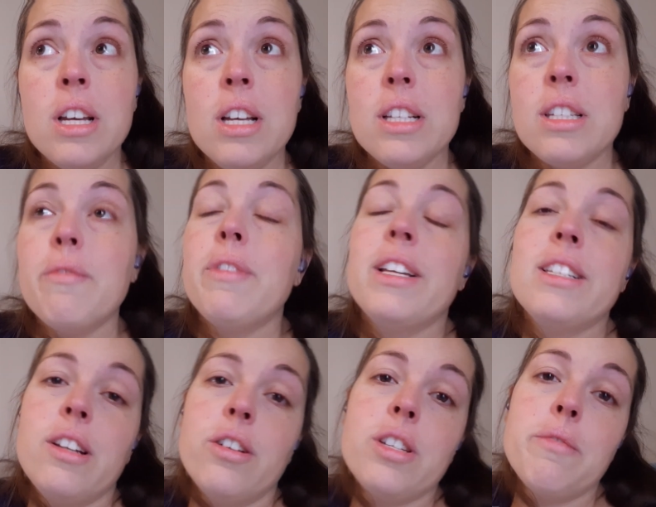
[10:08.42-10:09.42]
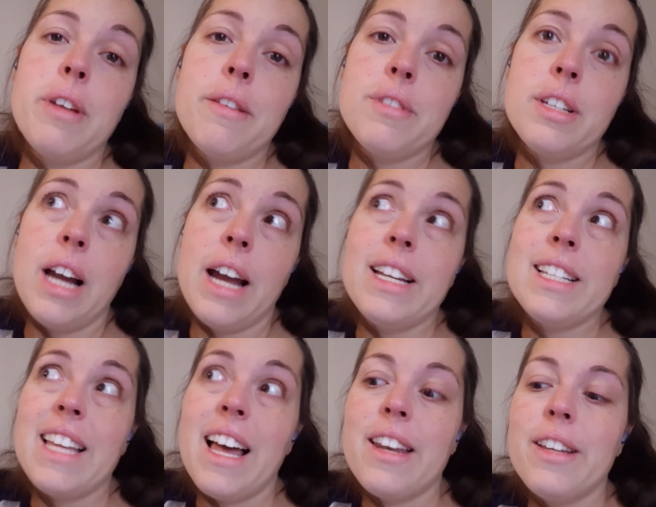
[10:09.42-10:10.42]
some things that are sometimes kind of
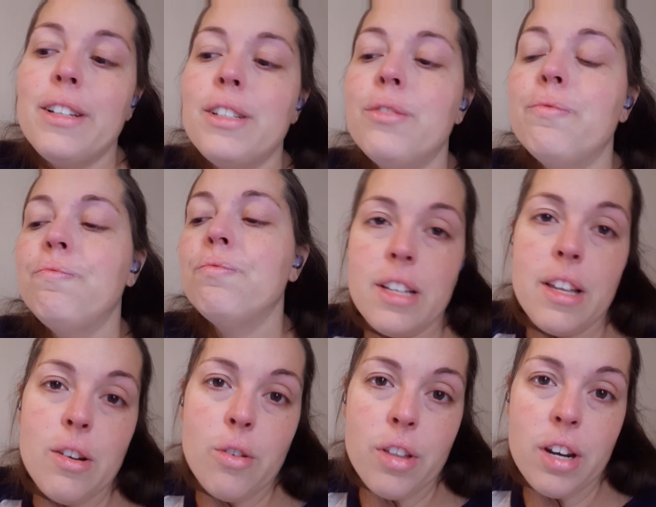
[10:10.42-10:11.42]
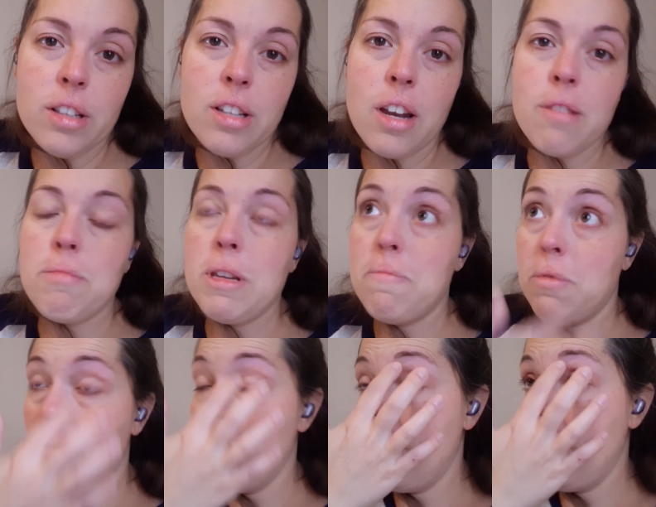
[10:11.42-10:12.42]
sad. I know that a lot of
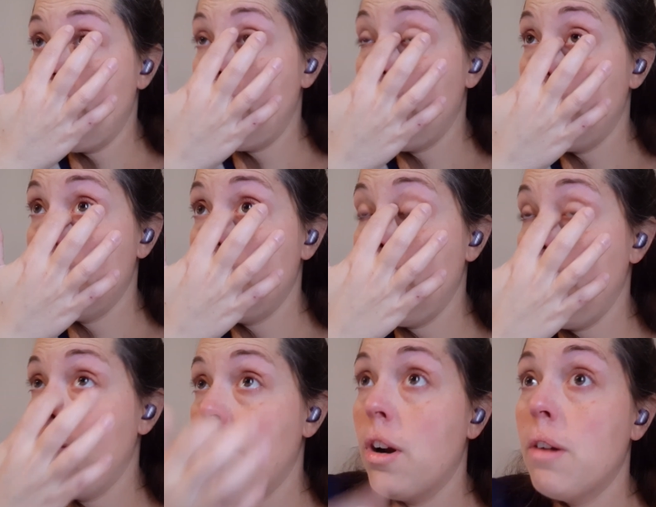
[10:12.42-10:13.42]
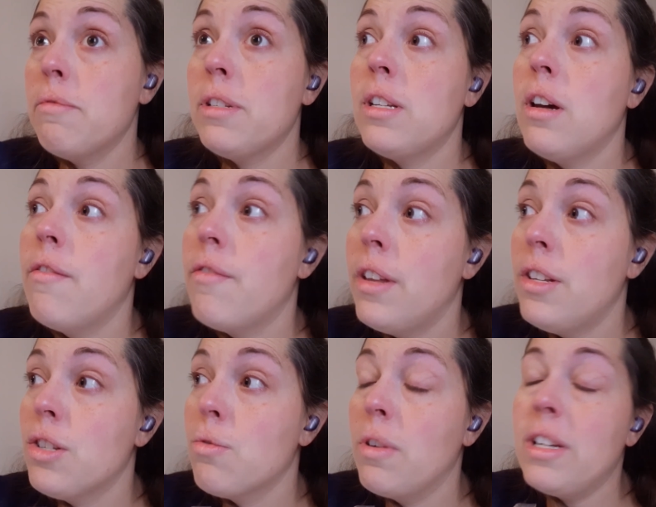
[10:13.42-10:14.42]
people, when they see farm stuff, they
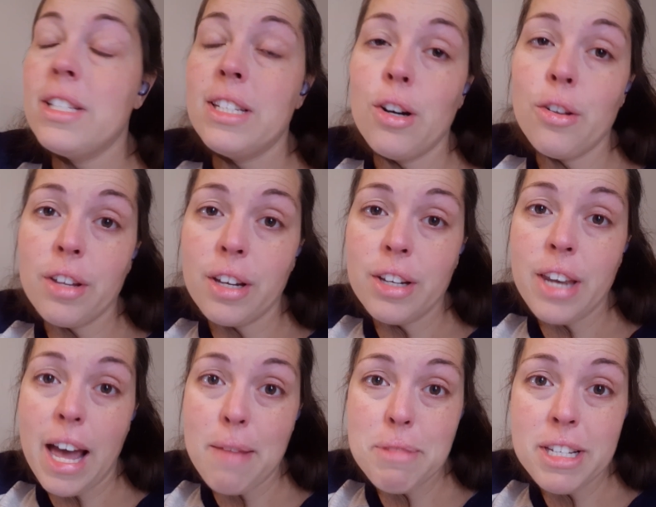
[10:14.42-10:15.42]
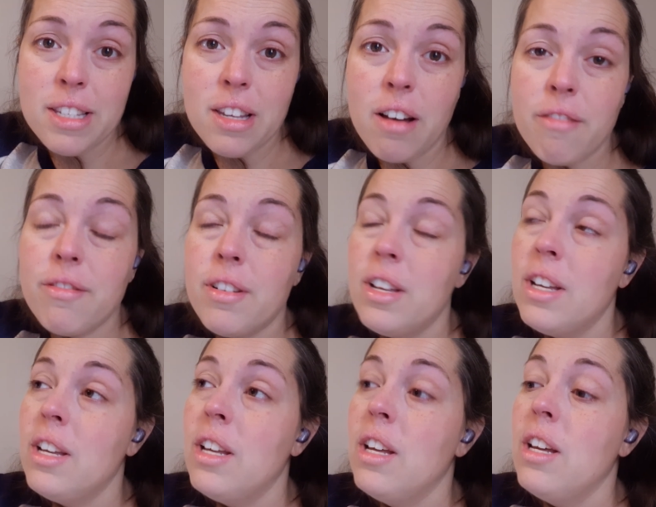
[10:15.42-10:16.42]
just want to see all the good, happy stuff.
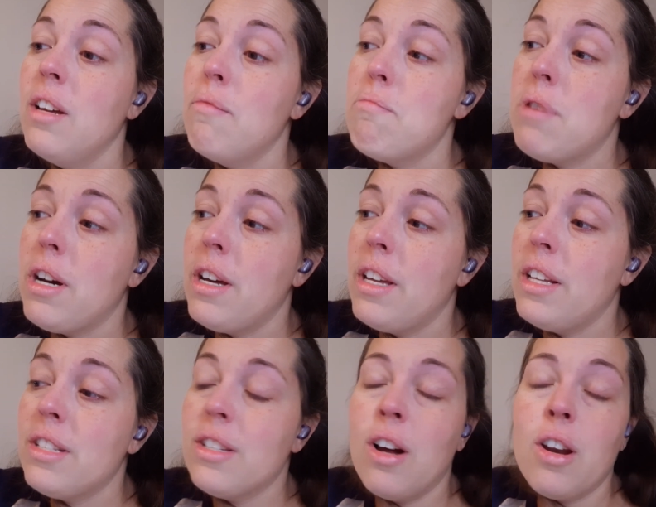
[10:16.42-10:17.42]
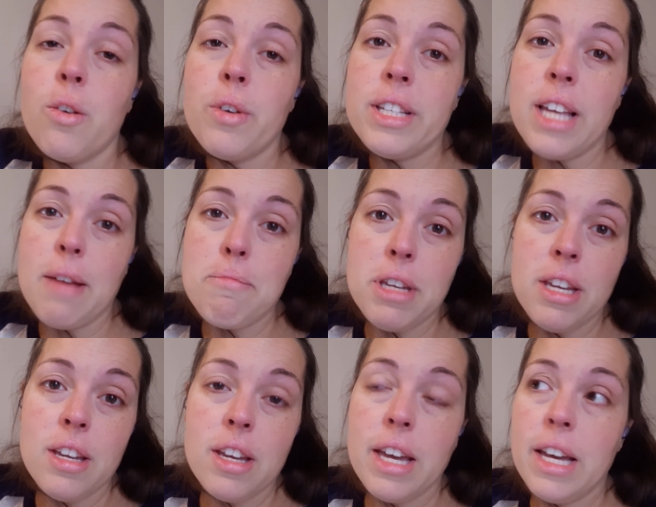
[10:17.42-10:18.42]
But it's not always
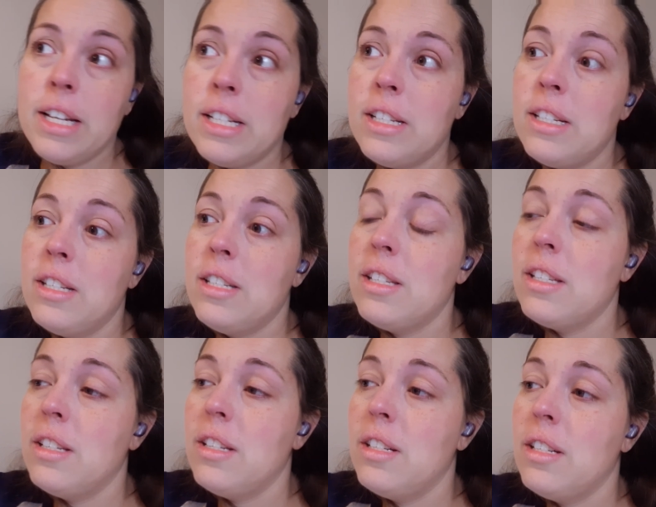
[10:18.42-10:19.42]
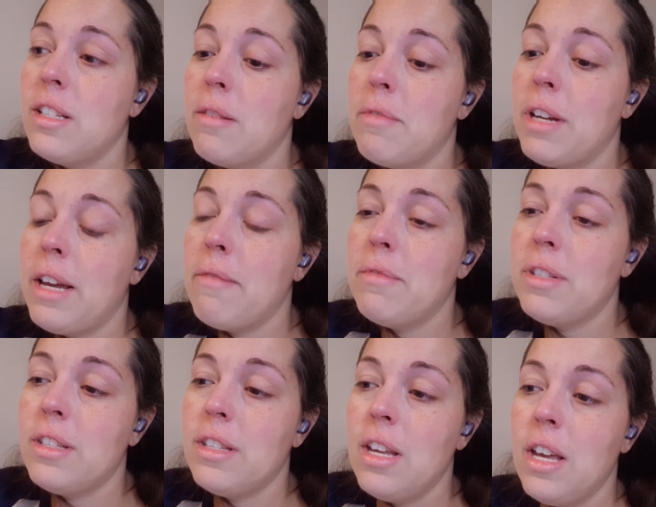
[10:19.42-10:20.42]
happy, and sometimes